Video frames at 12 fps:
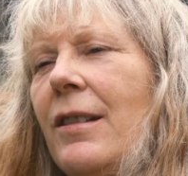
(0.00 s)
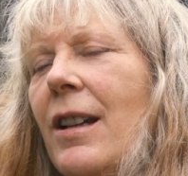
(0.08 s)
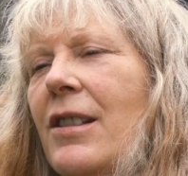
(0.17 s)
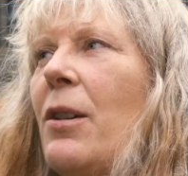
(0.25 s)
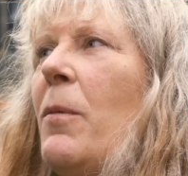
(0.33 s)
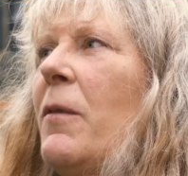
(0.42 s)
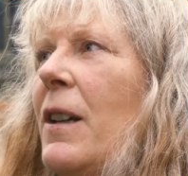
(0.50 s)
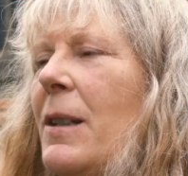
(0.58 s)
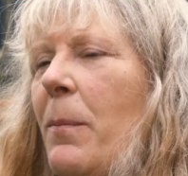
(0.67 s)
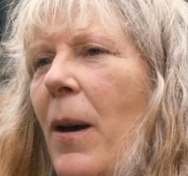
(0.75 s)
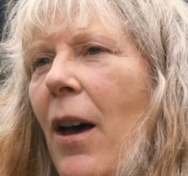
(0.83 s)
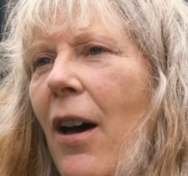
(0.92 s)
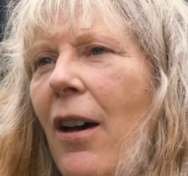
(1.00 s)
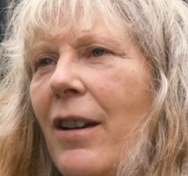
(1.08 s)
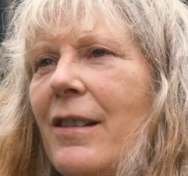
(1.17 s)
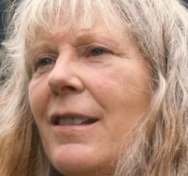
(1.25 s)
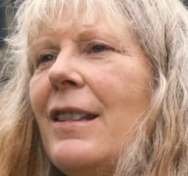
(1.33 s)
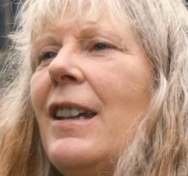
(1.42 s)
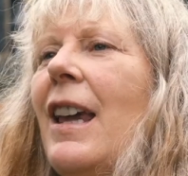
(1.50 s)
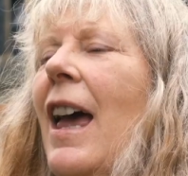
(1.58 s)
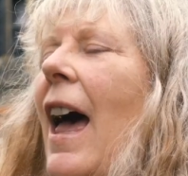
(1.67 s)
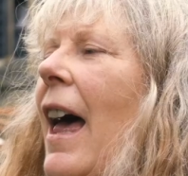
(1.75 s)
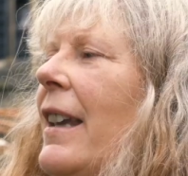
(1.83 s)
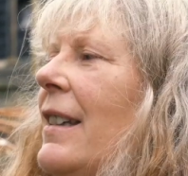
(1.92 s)
a sum of its parts,
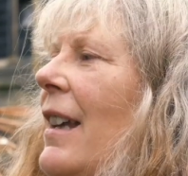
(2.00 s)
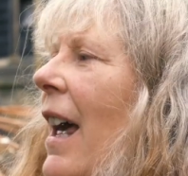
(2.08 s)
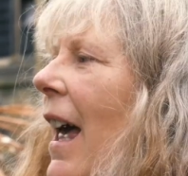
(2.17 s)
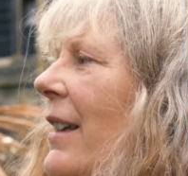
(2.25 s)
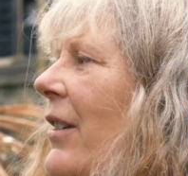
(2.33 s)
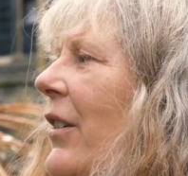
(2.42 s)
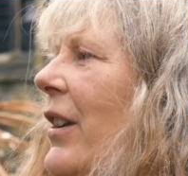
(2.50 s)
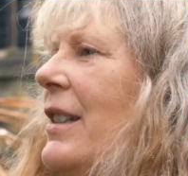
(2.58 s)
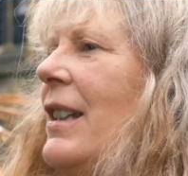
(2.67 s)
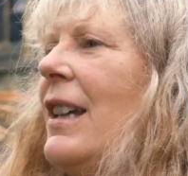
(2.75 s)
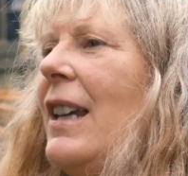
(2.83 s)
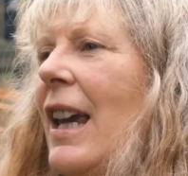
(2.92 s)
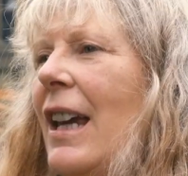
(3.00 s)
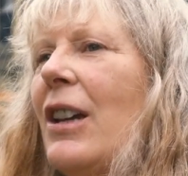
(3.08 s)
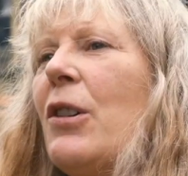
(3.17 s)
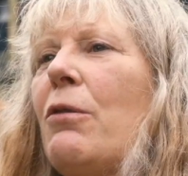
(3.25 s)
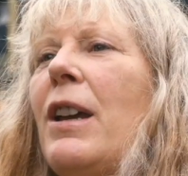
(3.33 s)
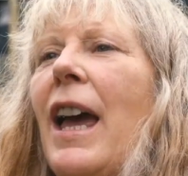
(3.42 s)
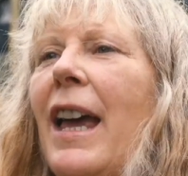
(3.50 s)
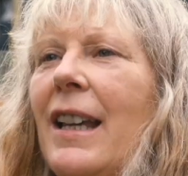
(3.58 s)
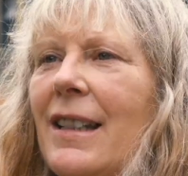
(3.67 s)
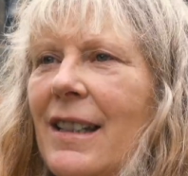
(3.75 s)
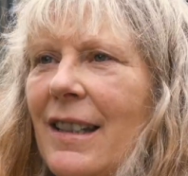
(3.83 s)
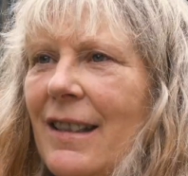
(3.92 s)
and that it
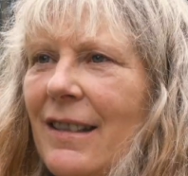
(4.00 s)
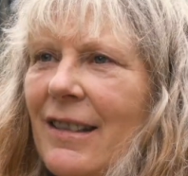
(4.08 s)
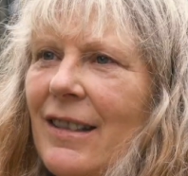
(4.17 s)
creates